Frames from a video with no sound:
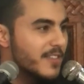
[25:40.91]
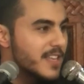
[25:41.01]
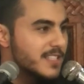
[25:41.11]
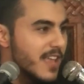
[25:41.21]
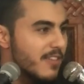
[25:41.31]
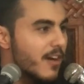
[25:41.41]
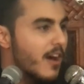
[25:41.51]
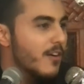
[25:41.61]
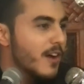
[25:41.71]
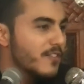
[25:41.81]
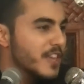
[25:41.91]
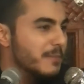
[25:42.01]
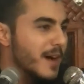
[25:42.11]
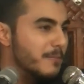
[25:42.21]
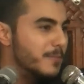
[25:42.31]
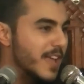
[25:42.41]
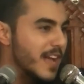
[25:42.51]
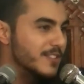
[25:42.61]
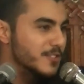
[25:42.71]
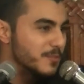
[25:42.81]
They say the heart of Imam
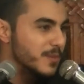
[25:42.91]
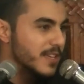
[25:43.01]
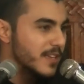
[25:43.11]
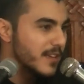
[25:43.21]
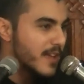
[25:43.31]
began to beat.